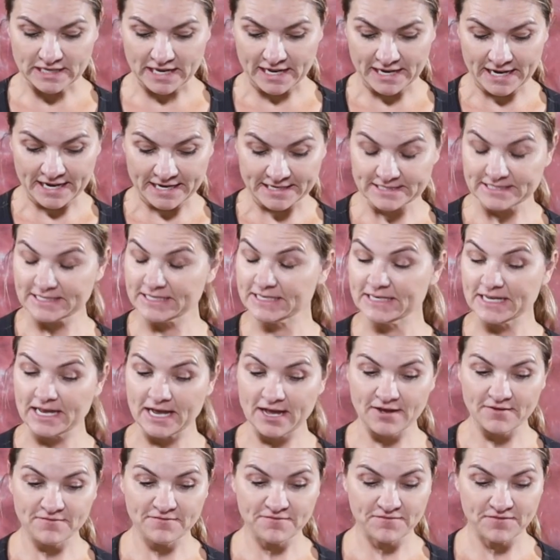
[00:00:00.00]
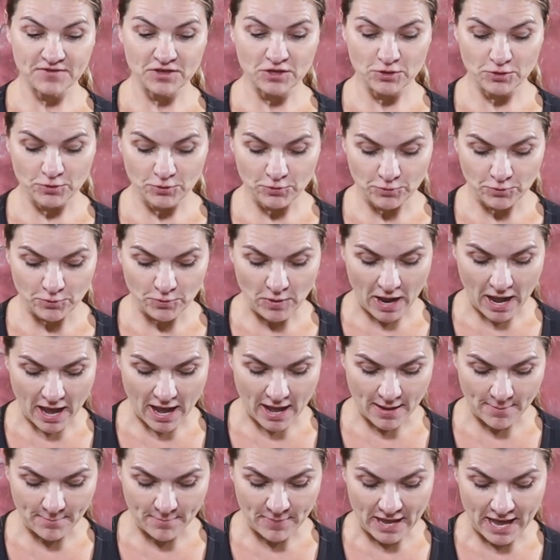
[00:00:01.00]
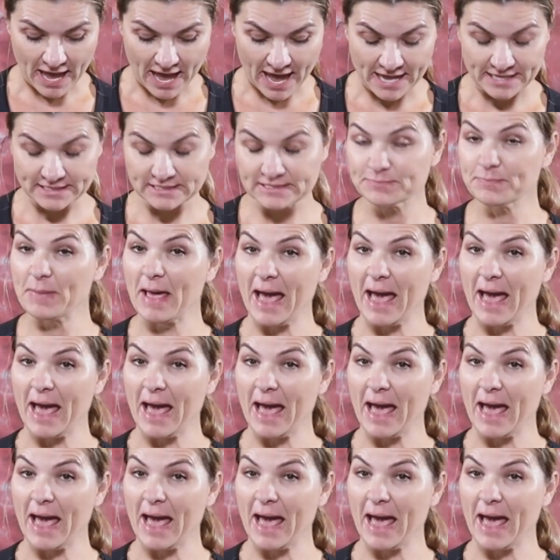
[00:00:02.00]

and I did a few as